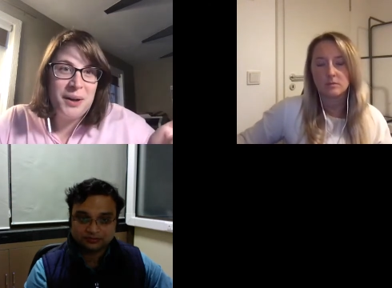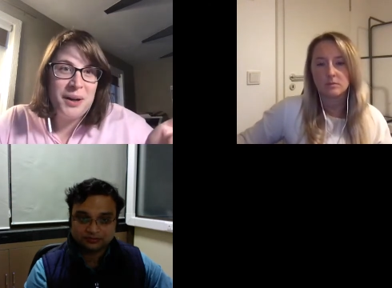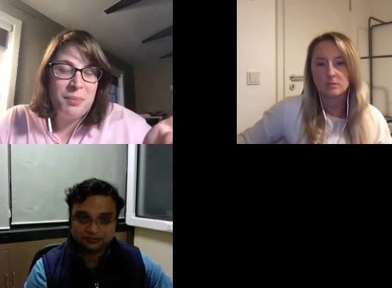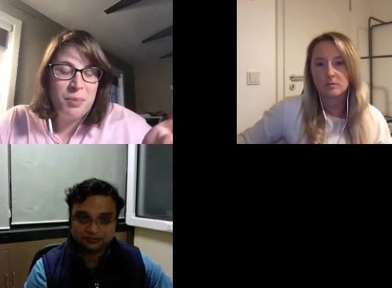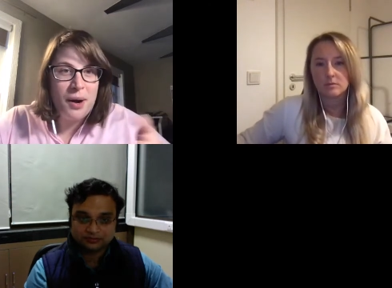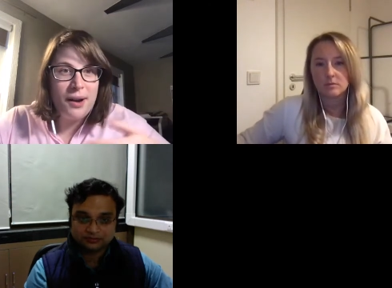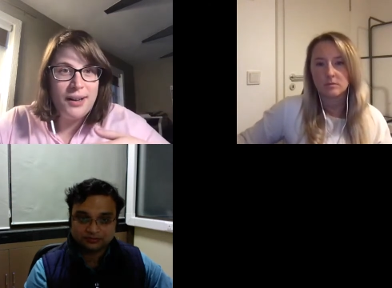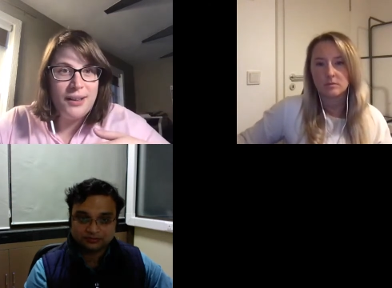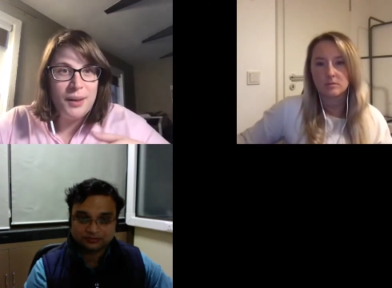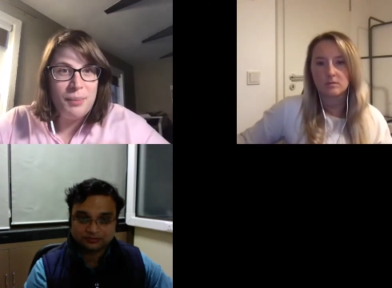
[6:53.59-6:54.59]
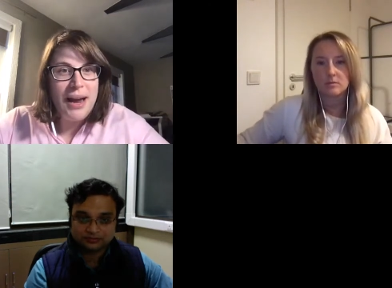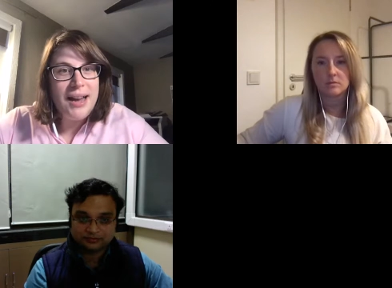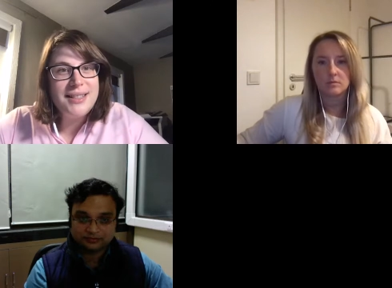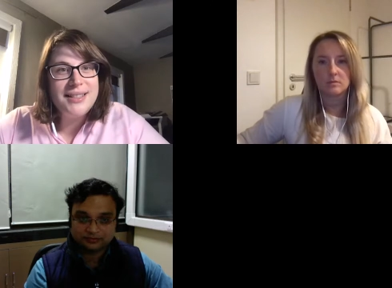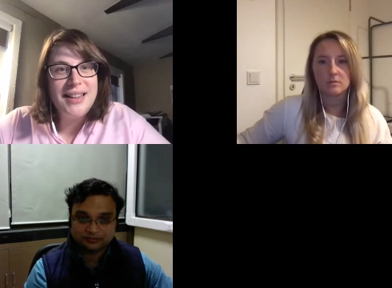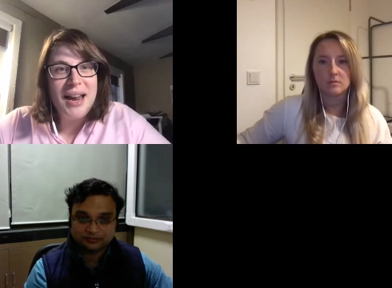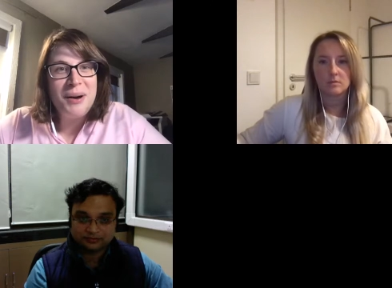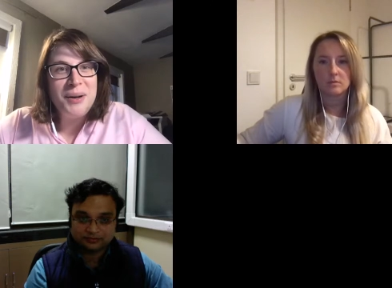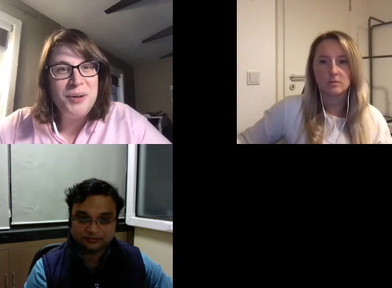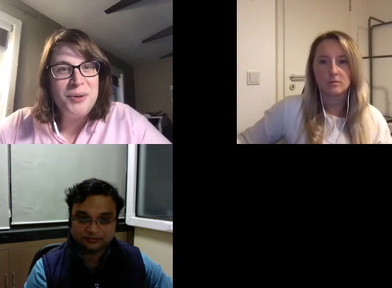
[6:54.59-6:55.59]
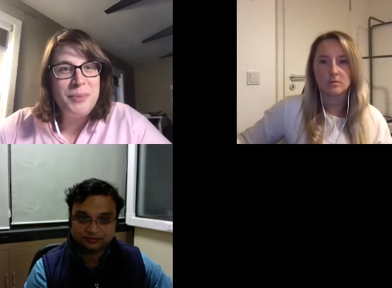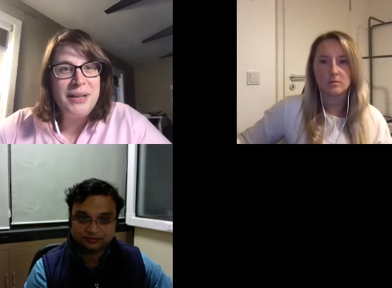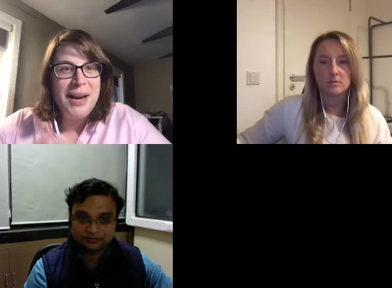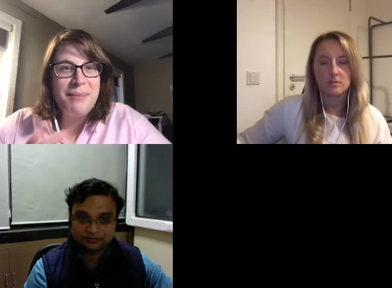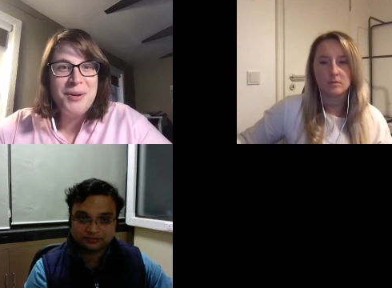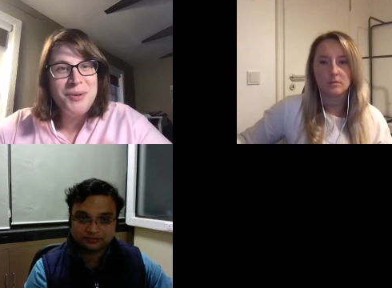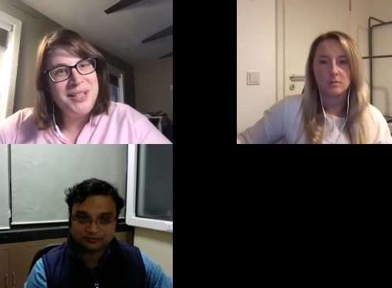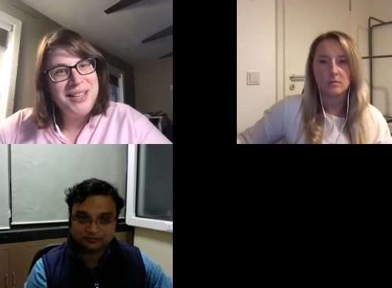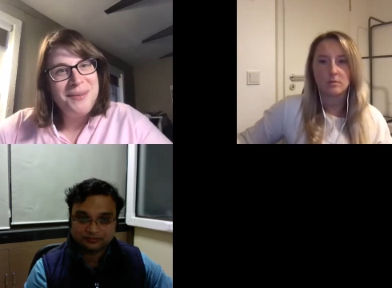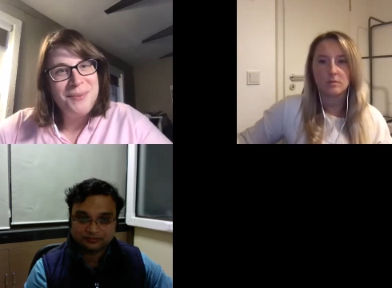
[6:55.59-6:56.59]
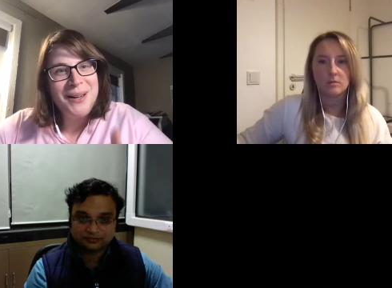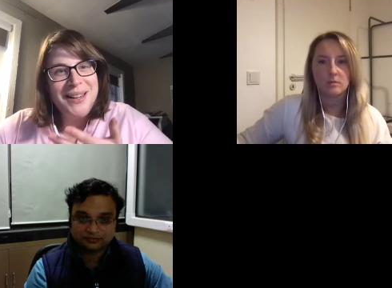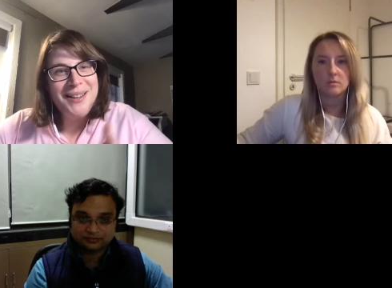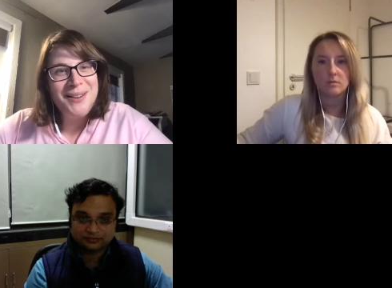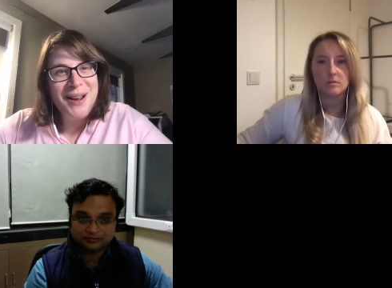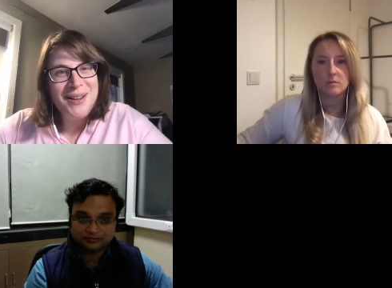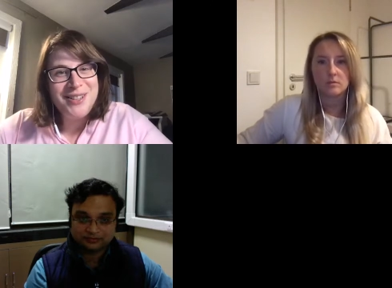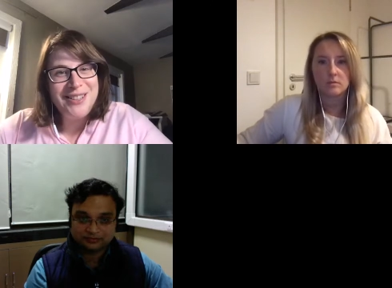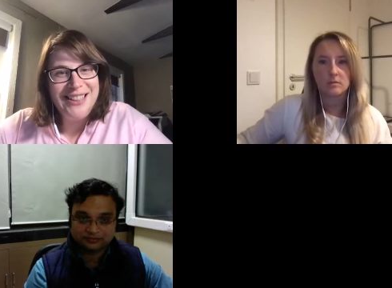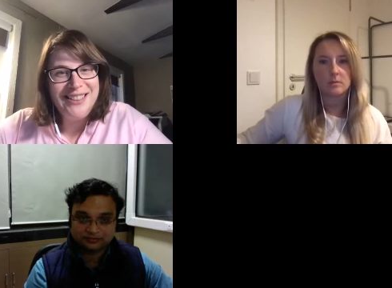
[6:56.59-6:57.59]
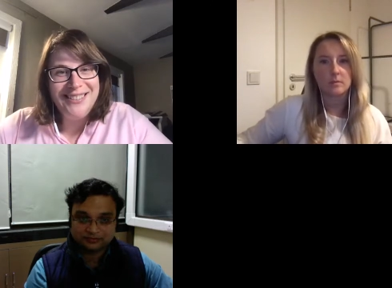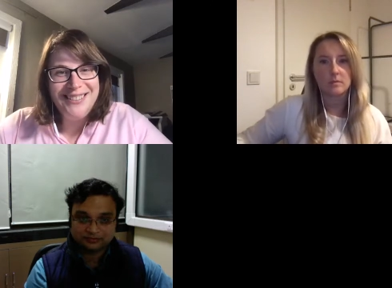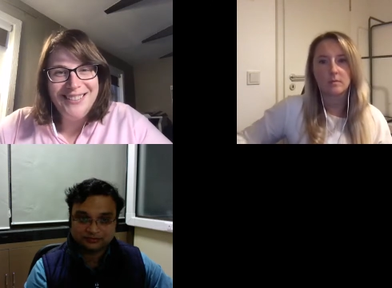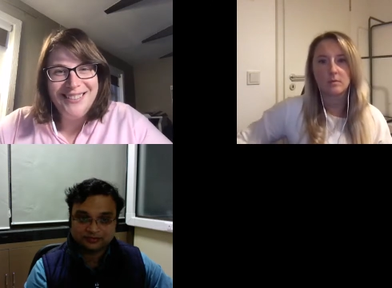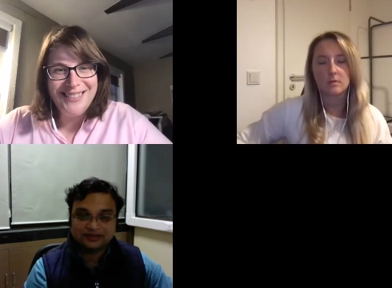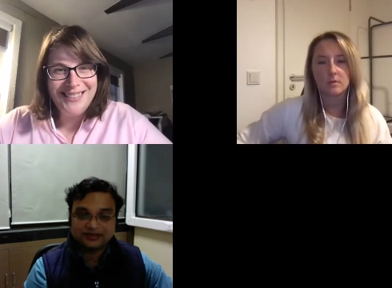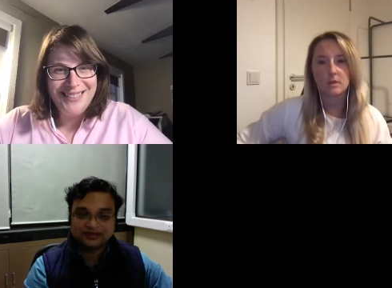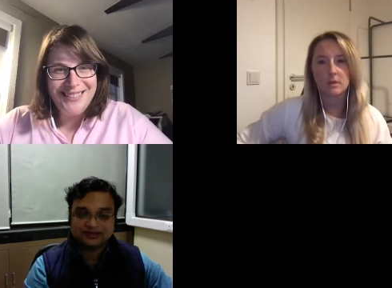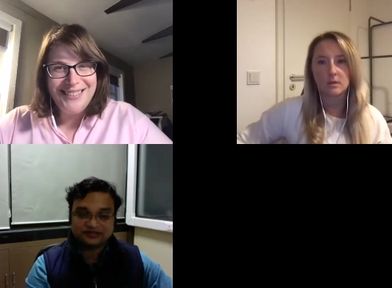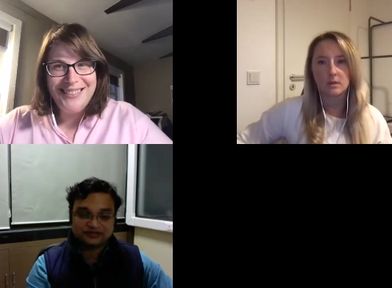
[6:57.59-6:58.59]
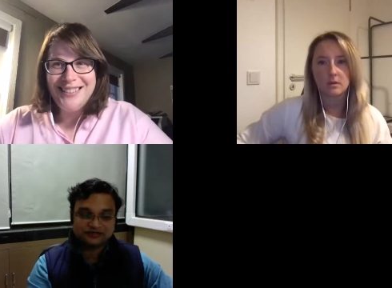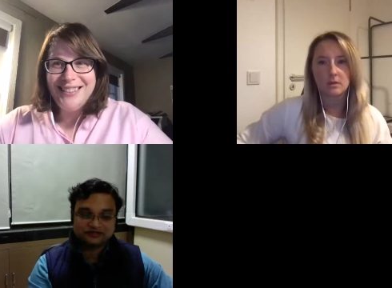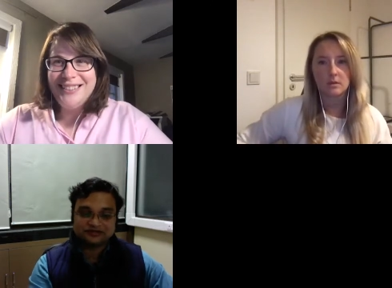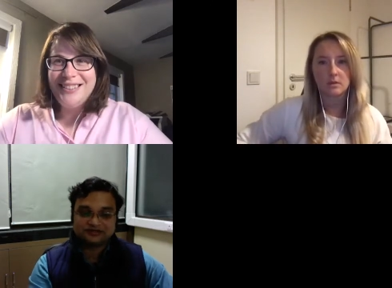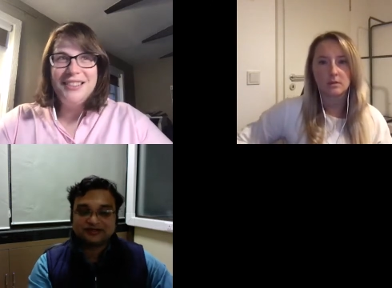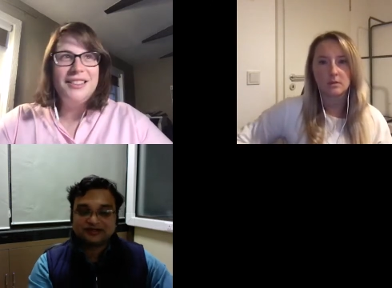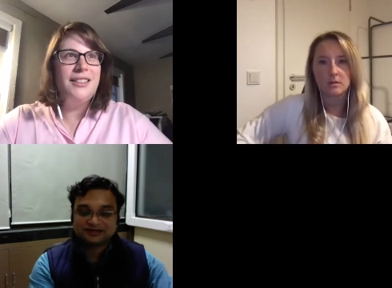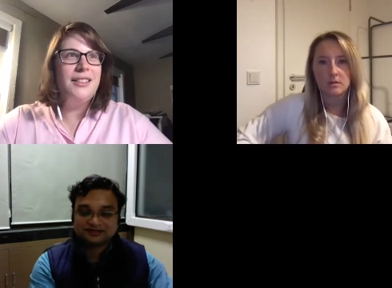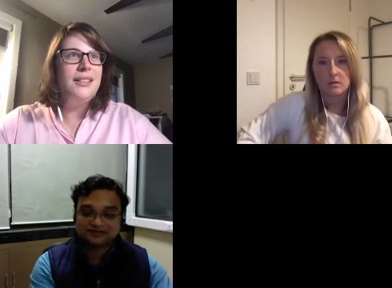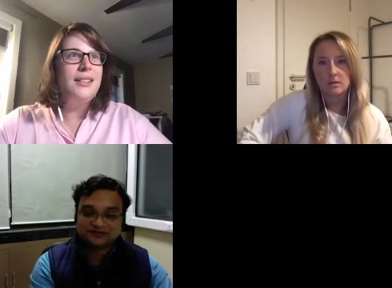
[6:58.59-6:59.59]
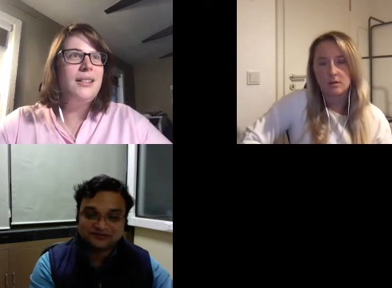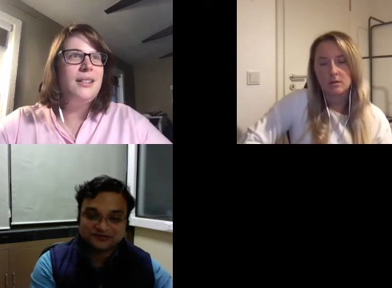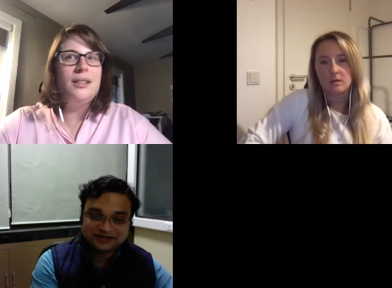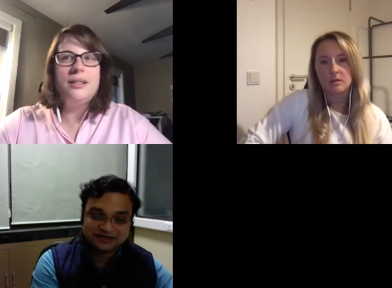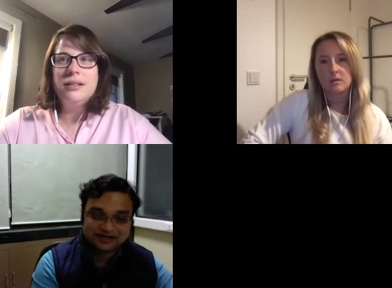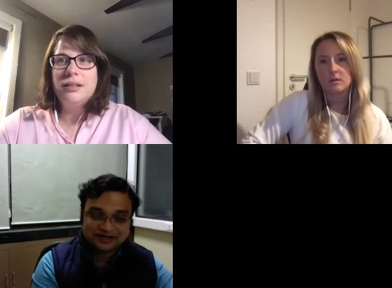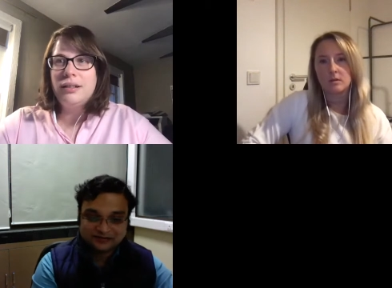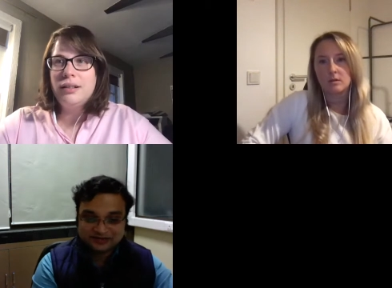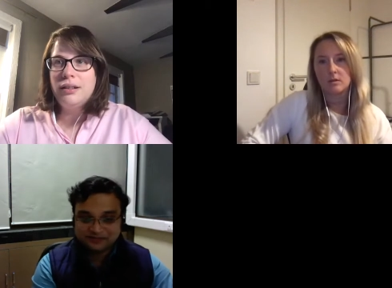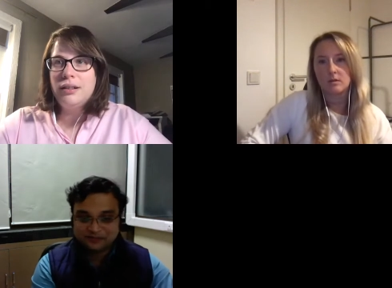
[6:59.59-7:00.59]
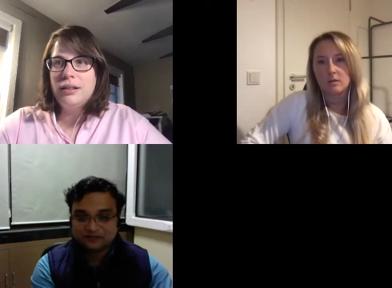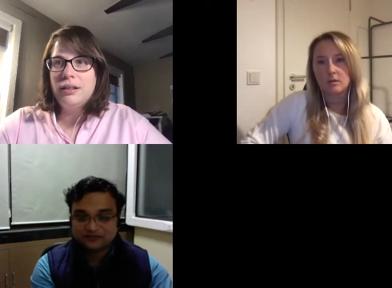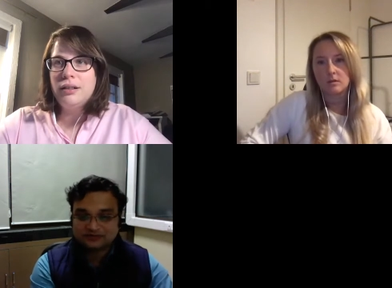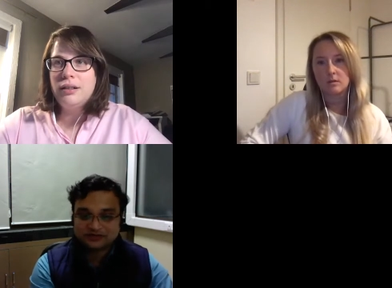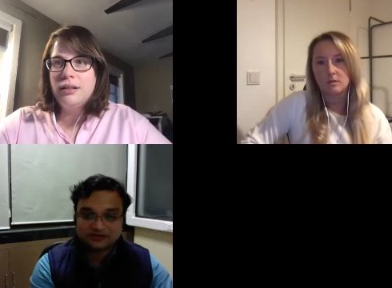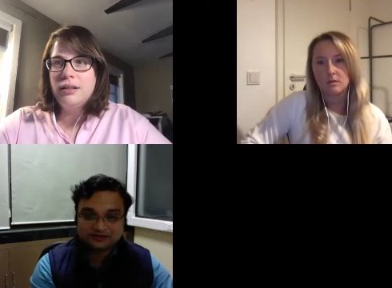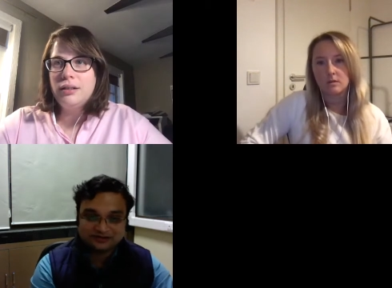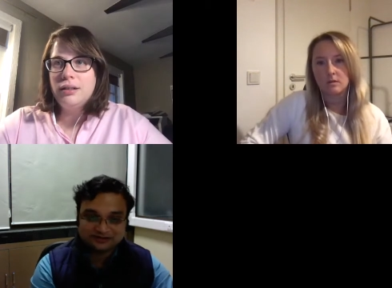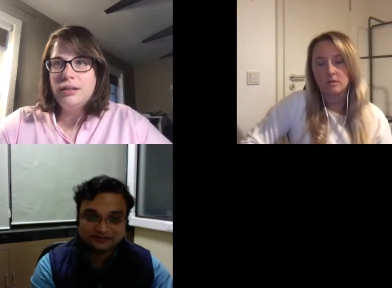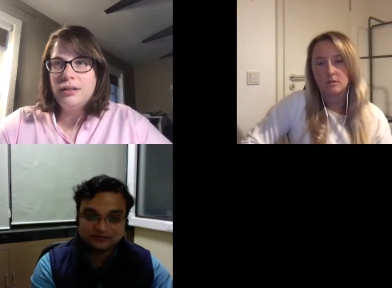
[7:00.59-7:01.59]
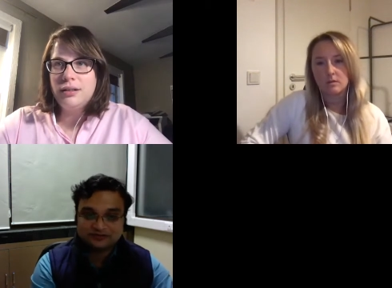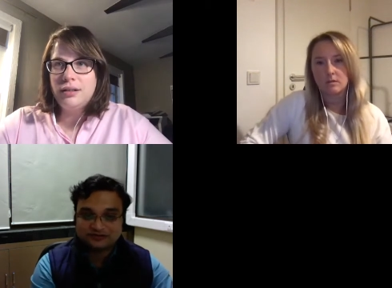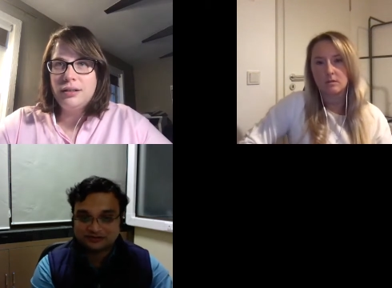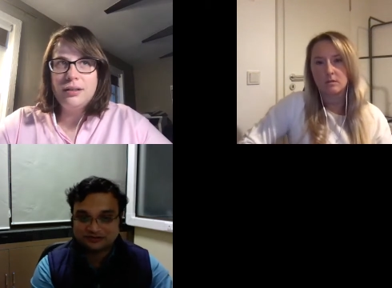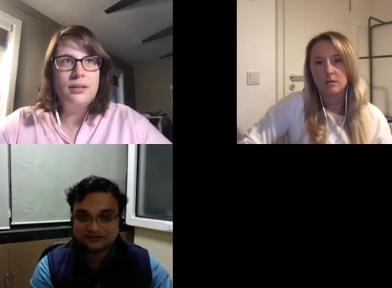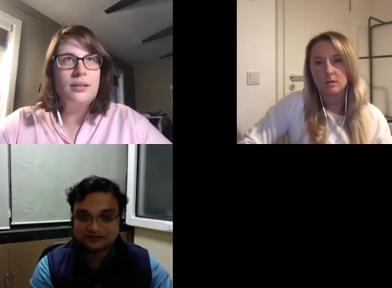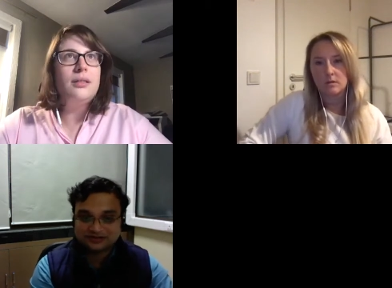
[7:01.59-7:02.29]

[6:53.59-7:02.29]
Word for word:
Speaker 1: abroad in the past and how you became interested in working internationally?
Speaker 2: Yeah, sure. So I was a postdoctoral